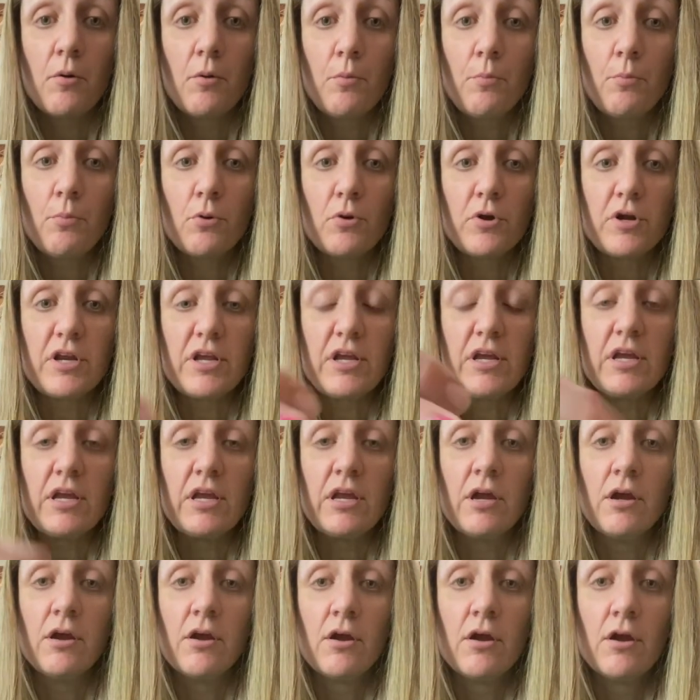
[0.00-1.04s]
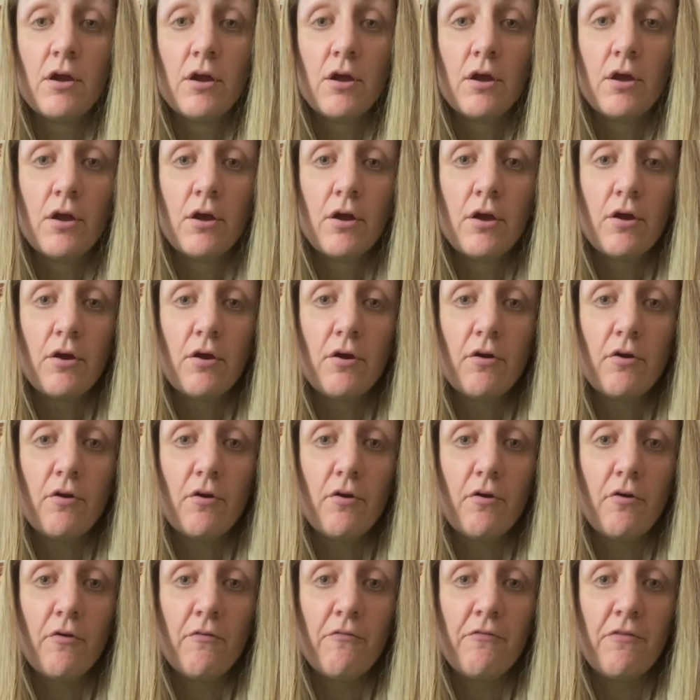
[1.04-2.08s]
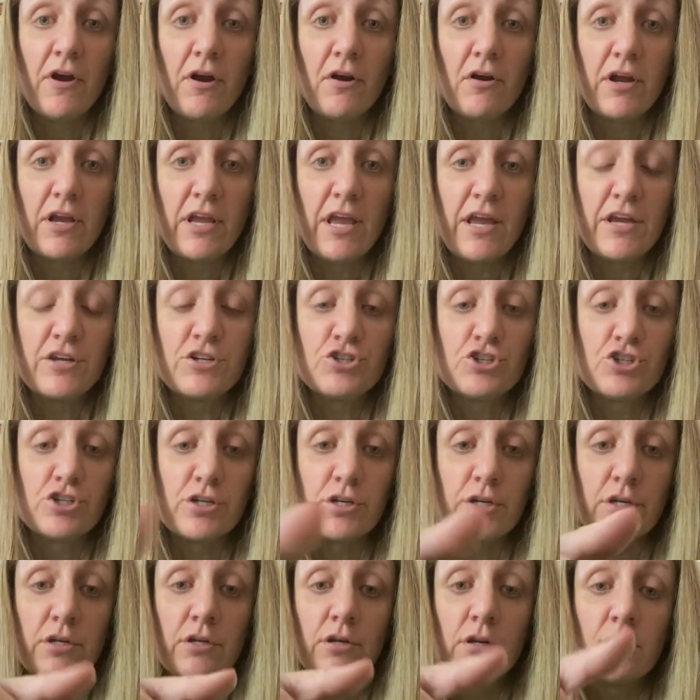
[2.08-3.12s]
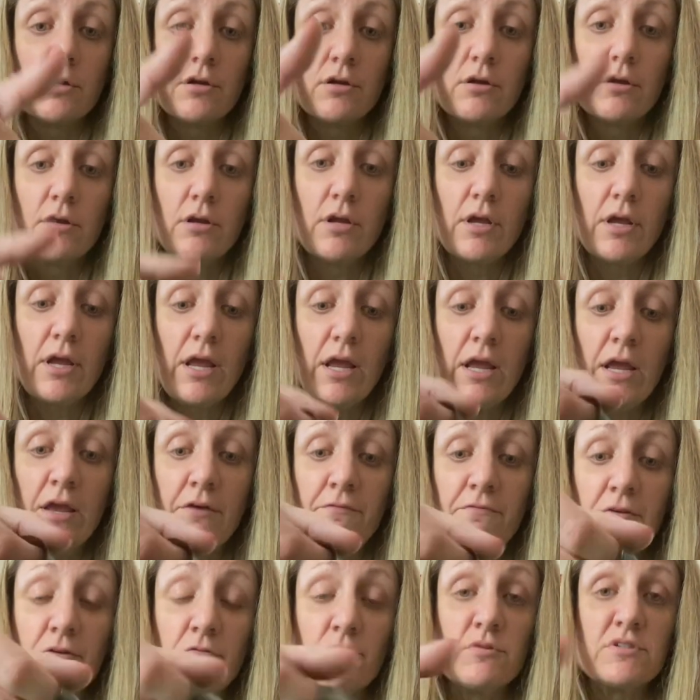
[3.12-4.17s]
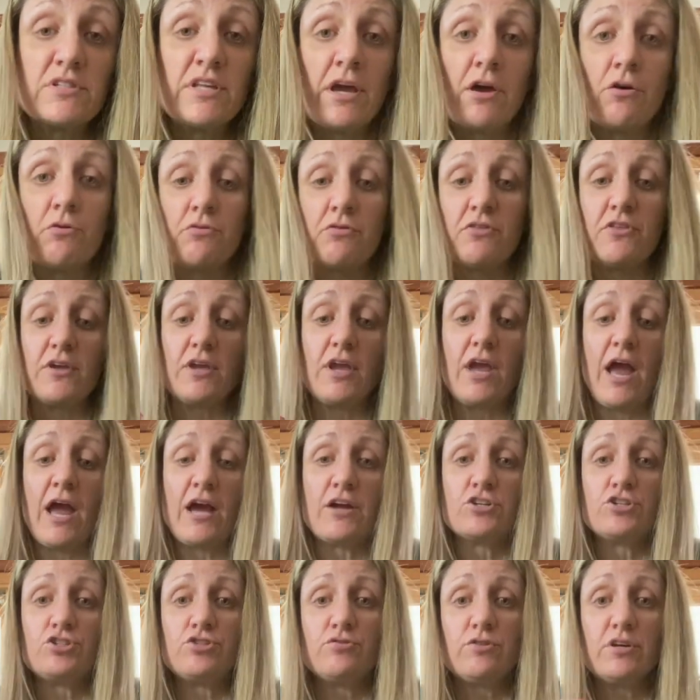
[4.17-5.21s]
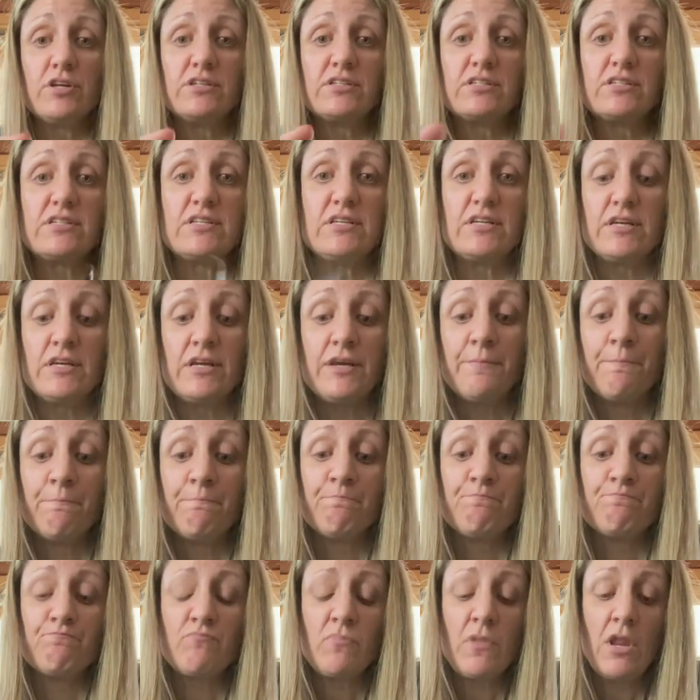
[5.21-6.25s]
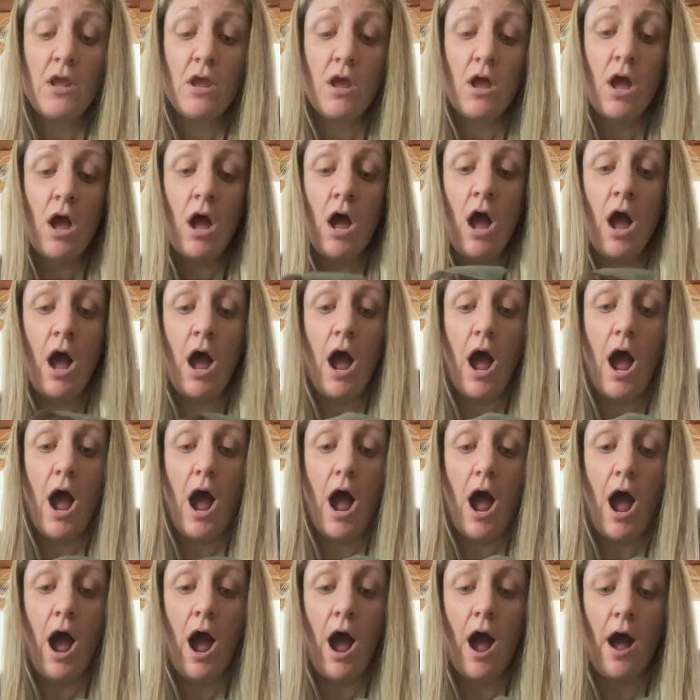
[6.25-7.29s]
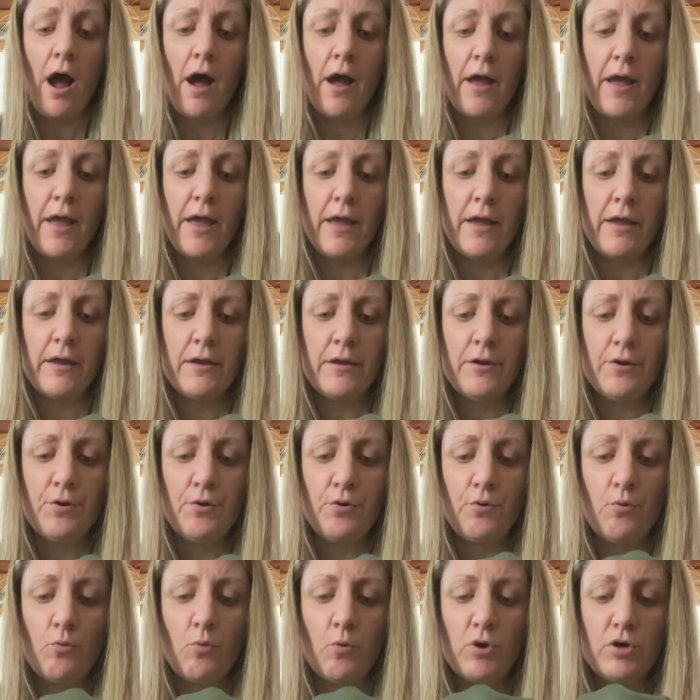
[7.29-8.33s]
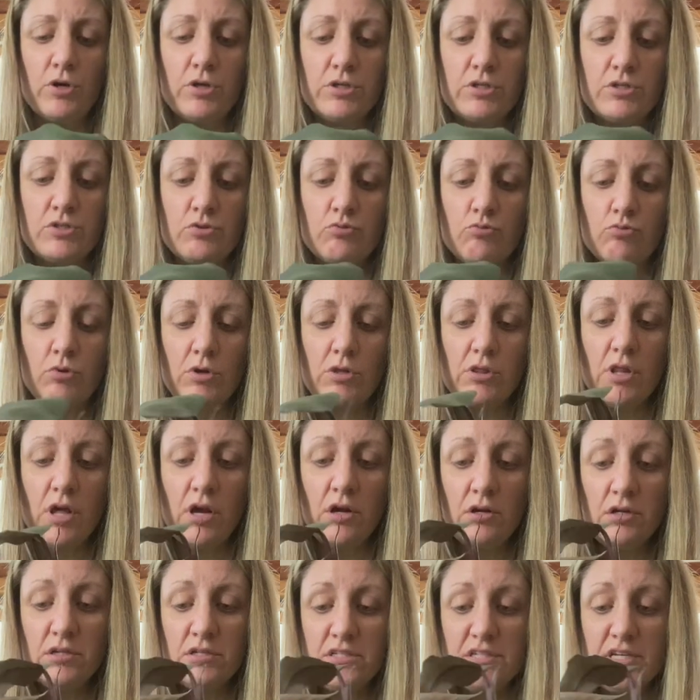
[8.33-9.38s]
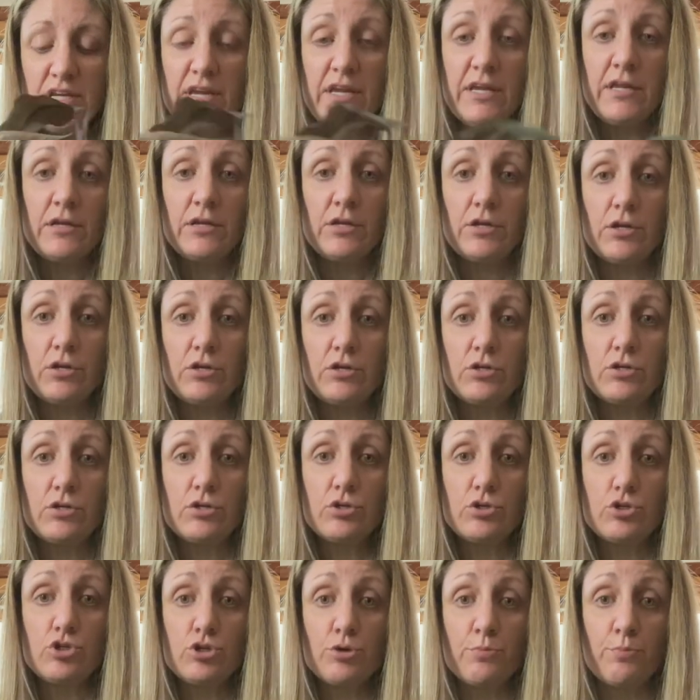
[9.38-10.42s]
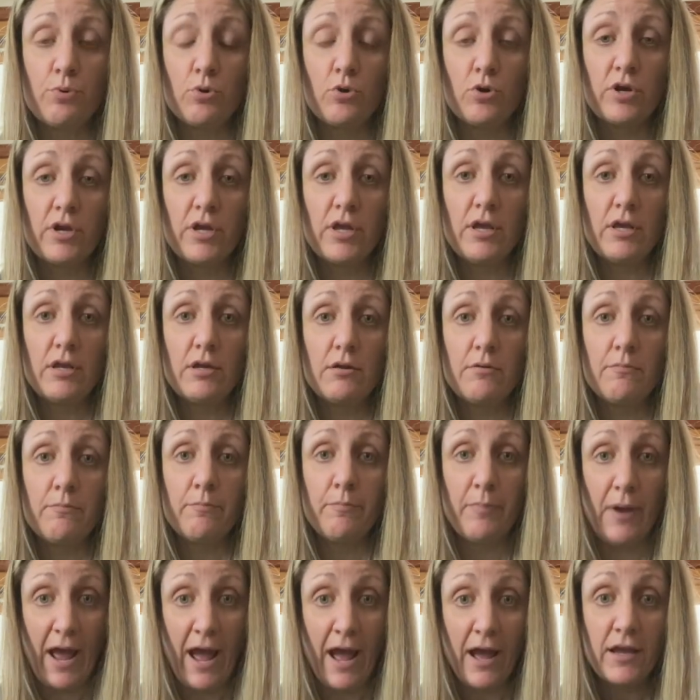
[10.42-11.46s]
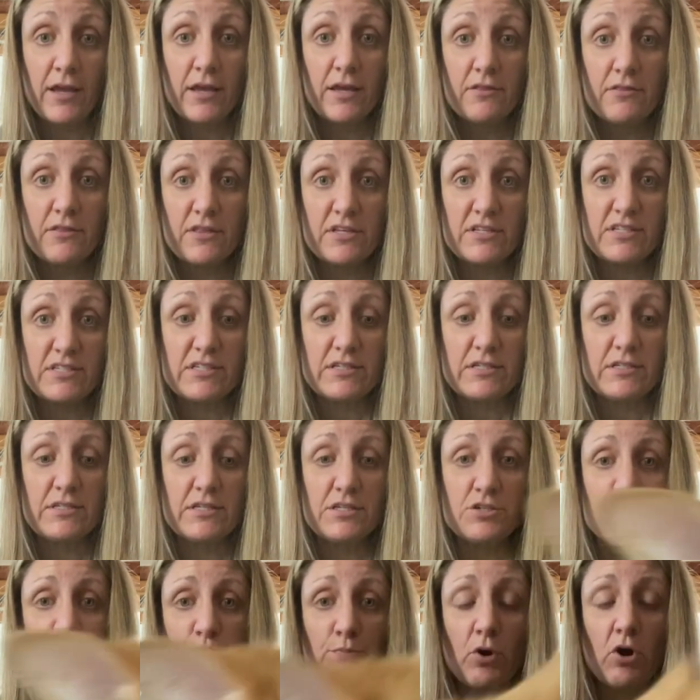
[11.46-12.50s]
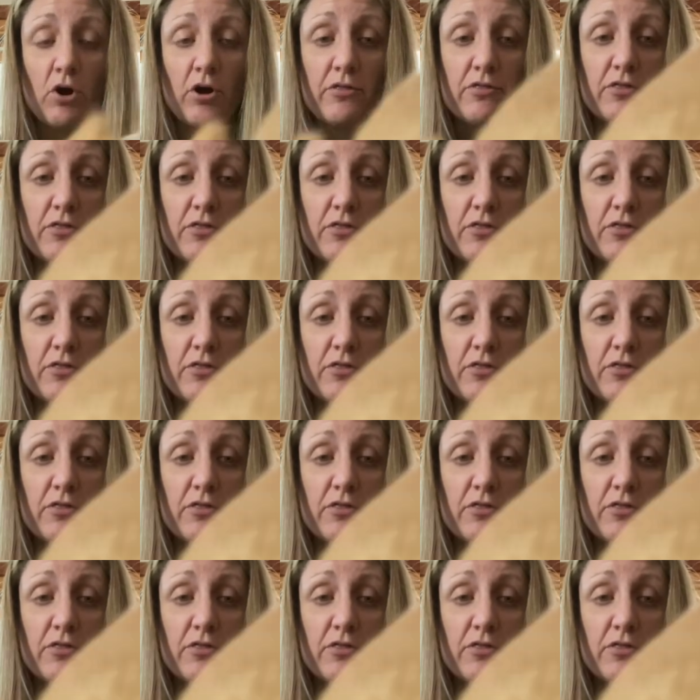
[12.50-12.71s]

pretty variegation if it was healthy. As you can see, I was reluctant to put it back in the 6-inch pot